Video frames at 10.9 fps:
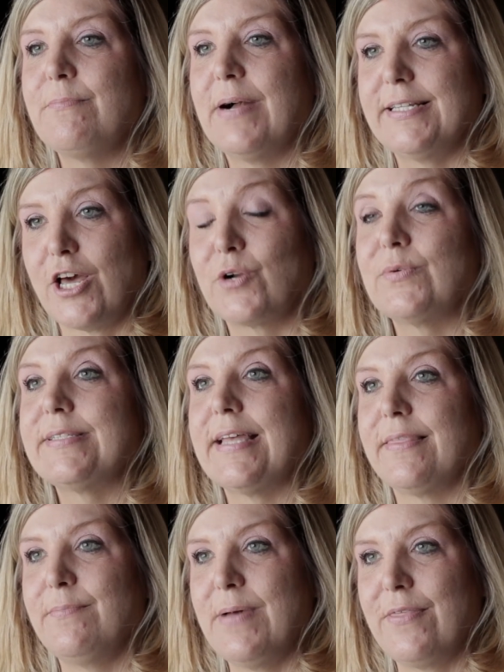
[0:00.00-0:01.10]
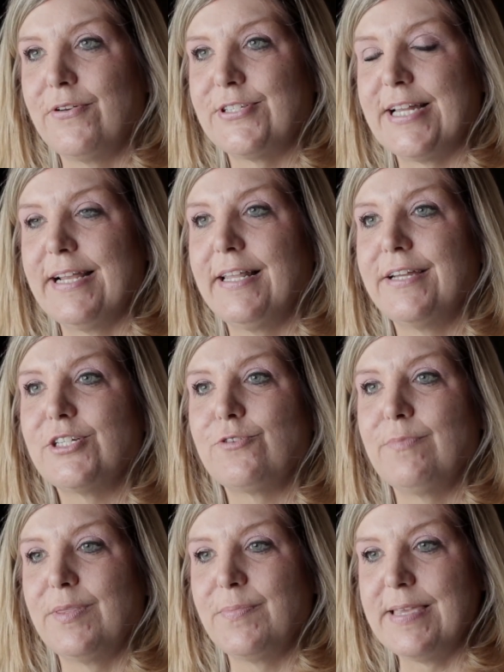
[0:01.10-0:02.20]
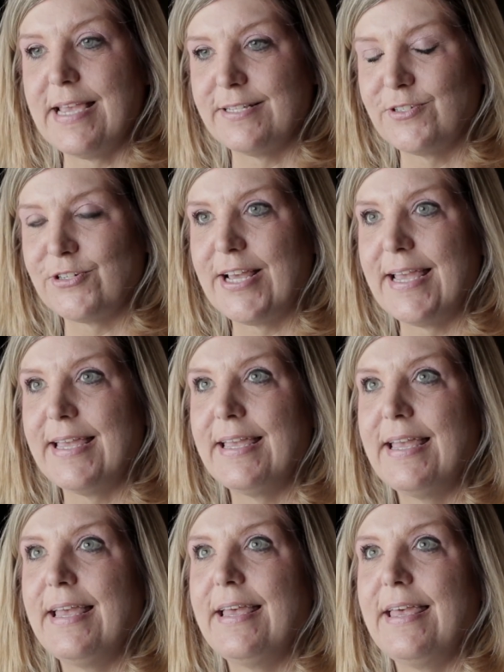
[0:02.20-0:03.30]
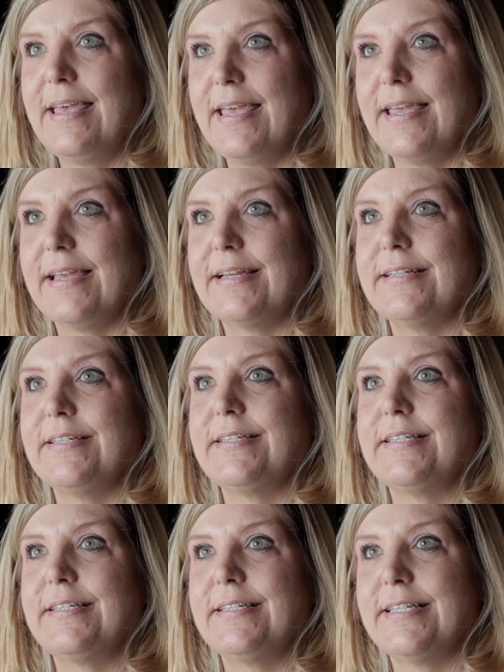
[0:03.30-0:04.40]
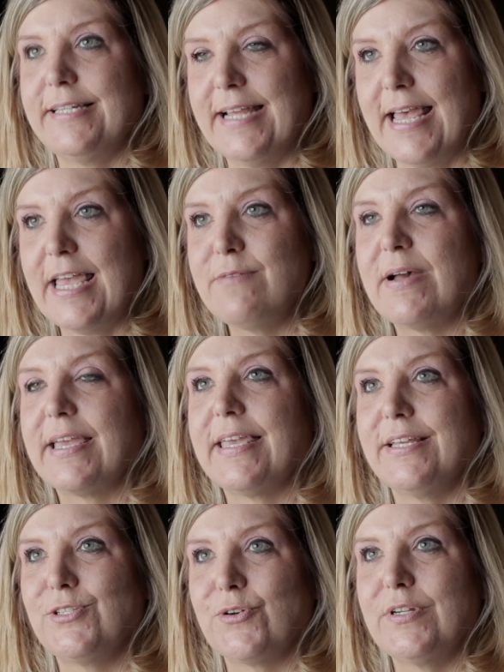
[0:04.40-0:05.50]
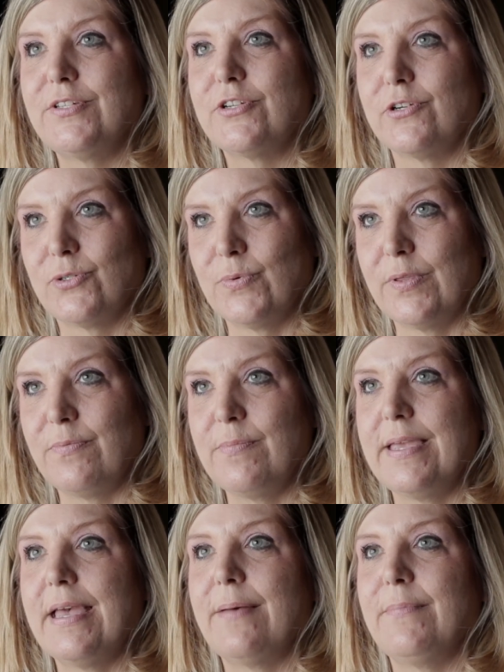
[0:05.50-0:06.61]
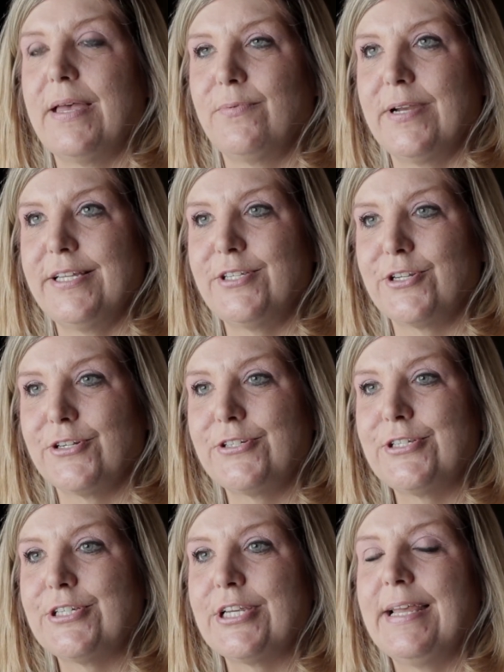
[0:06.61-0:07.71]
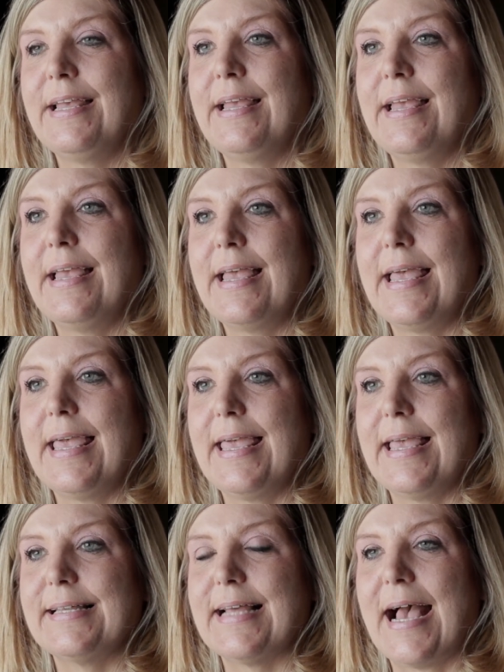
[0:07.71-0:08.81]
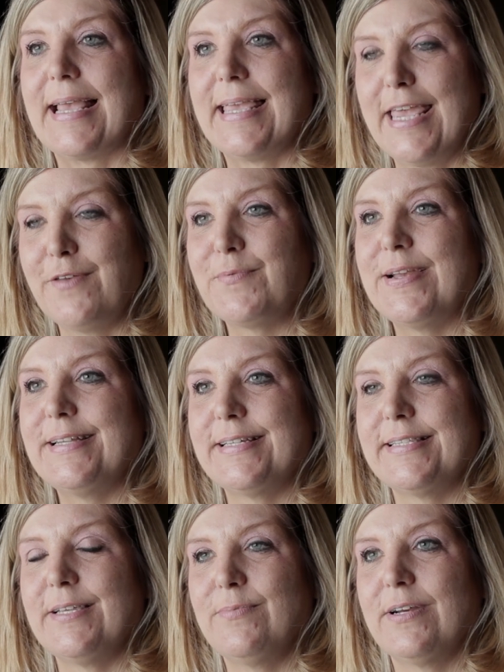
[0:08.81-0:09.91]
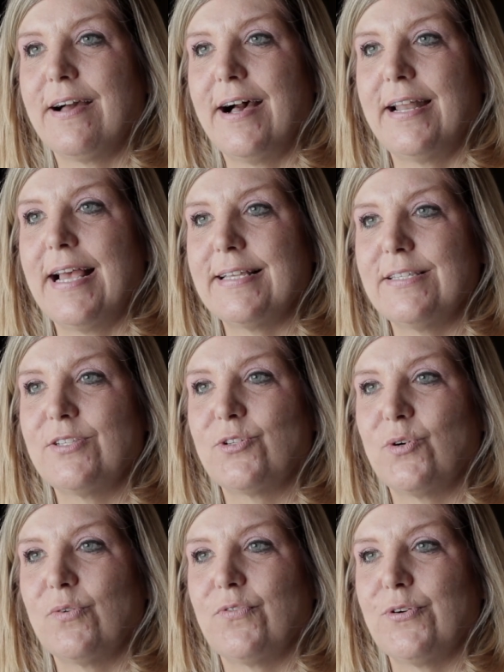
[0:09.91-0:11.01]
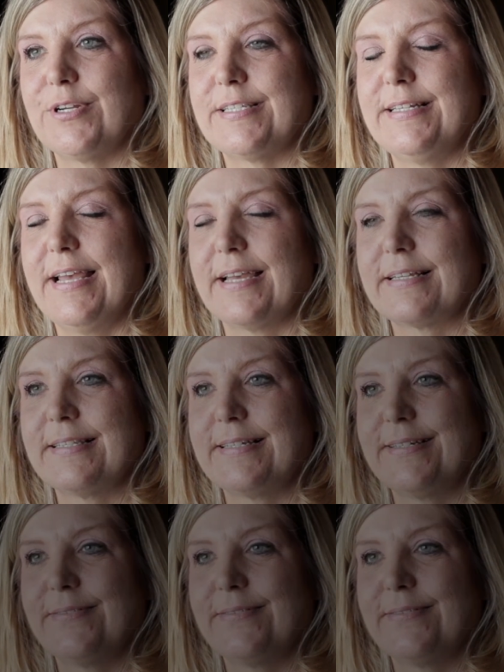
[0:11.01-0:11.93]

my daughter was at the Mother's Day luncheon with me yesterday, and today my kids are in church with me at Medway Church, and I can't wait to see what God has in store for us next.